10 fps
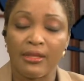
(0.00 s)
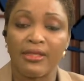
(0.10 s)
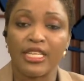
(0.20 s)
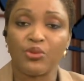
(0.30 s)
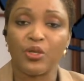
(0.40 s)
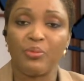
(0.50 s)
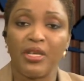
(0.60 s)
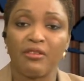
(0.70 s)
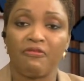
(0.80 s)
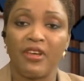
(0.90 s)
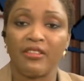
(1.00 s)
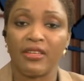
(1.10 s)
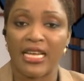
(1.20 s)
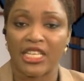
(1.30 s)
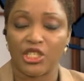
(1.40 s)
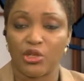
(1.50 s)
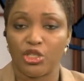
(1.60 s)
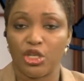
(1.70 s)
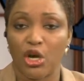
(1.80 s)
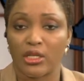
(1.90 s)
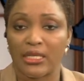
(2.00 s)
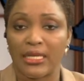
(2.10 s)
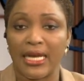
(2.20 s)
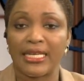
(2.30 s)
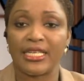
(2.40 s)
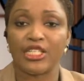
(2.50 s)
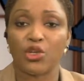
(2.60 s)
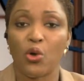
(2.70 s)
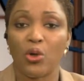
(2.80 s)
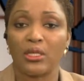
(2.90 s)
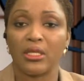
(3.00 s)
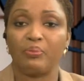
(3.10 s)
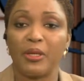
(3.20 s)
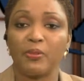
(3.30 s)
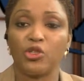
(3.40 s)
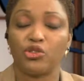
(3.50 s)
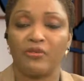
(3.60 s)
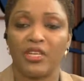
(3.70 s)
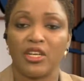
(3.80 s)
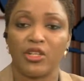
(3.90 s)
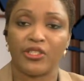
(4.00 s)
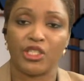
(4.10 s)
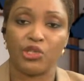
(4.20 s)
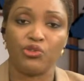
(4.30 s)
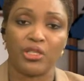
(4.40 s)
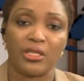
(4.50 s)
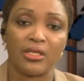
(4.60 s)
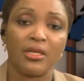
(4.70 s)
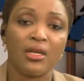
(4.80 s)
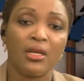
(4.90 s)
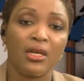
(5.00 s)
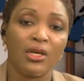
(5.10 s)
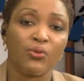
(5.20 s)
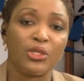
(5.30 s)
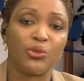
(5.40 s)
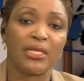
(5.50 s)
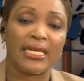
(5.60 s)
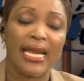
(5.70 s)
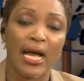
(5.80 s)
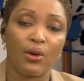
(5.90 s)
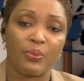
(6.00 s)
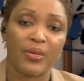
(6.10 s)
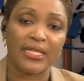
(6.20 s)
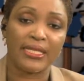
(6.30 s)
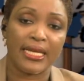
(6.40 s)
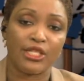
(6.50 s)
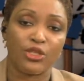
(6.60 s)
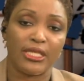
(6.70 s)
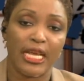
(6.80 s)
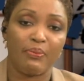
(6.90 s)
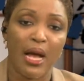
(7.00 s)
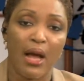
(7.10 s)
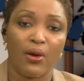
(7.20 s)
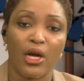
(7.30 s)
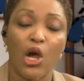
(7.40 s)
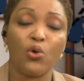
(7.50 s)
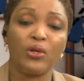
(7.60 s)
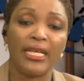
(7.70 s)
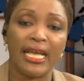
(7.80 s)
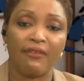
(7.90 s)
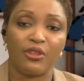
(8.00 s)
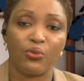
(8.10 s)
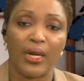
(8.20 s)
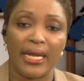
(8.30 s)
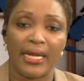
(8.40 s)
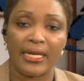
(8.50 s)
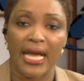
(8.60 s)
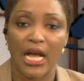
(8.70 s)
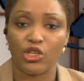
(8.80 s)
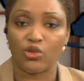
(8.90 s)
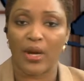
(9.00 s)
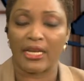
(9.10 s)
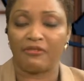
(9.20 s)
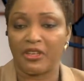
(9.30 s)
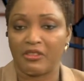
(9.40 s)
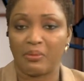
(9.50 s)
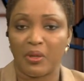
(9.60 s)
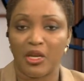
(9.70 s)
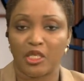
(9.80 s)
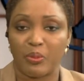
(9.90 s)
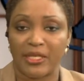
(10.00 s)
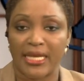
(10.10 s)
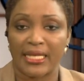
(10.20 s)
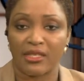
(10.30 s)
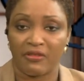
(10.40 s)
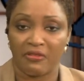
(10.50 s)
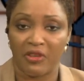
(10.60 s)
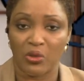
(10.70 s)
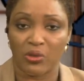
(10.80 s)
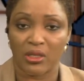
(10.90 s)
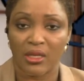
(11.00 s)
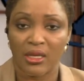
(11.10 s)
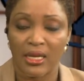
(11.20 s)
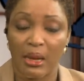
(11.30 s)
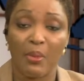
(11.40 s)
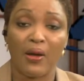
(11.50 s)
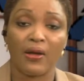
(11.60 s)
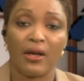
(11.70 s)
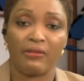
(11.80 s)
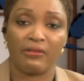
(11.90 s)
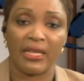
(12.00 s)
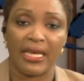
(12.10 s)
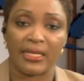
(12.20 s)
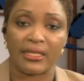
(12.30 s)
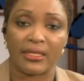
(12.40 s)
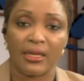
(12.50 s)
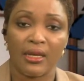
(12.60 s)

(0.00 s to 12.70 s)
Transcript: This would be the 5th national charter, and it is called a people-driven constitution, which would allow a president to take power only after winning an outright 50+% of the vote, among other things.